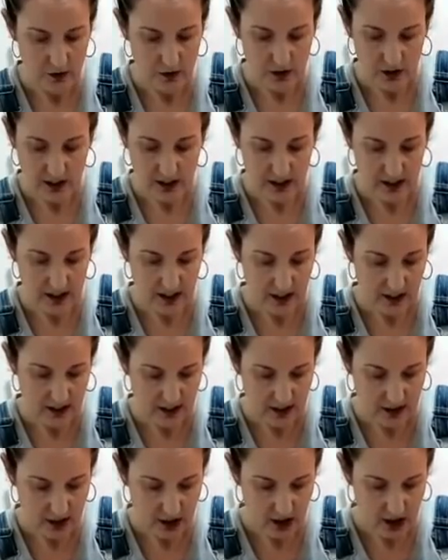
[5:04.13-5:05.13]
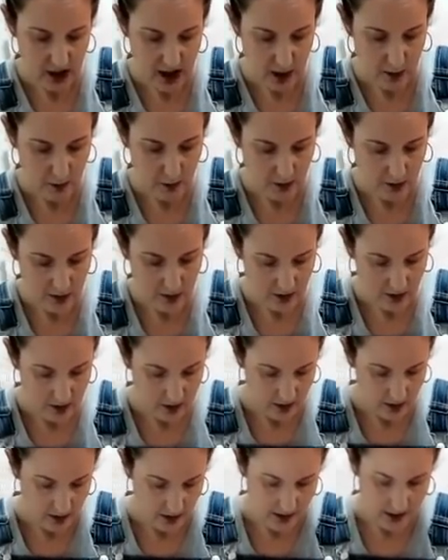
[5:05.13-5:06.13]
if you just stick to the shape,
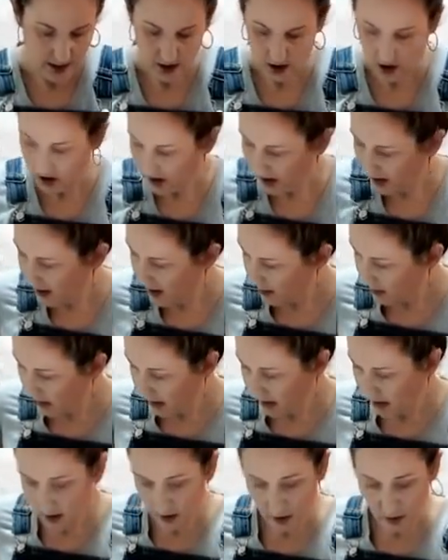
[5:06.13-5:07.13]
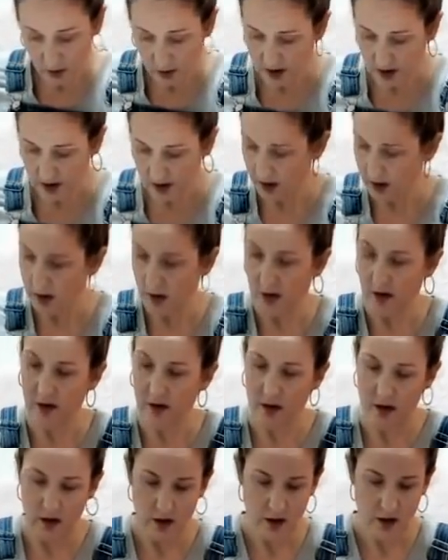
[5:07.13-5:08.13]
it should come close
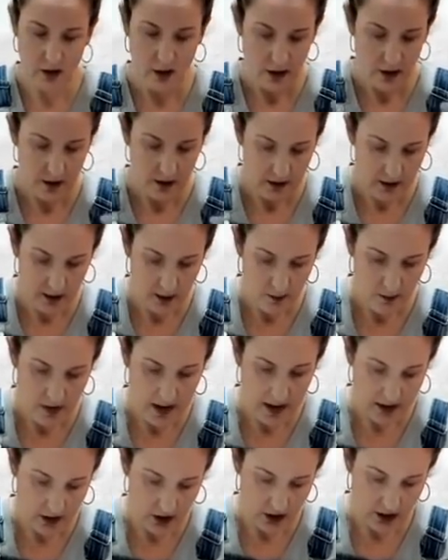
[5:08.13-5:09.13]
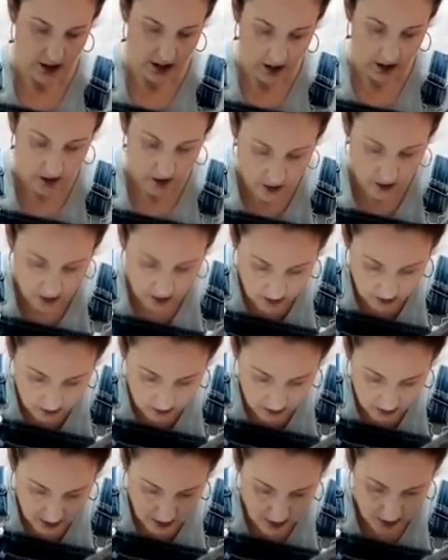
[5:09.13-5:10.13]
to matching.
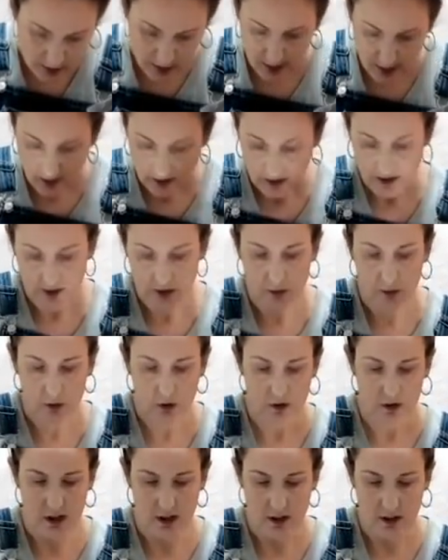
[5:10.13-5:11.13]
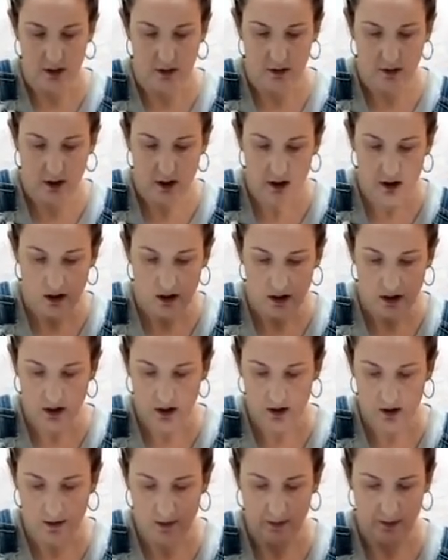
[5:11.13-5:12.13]
I can move it a little farther.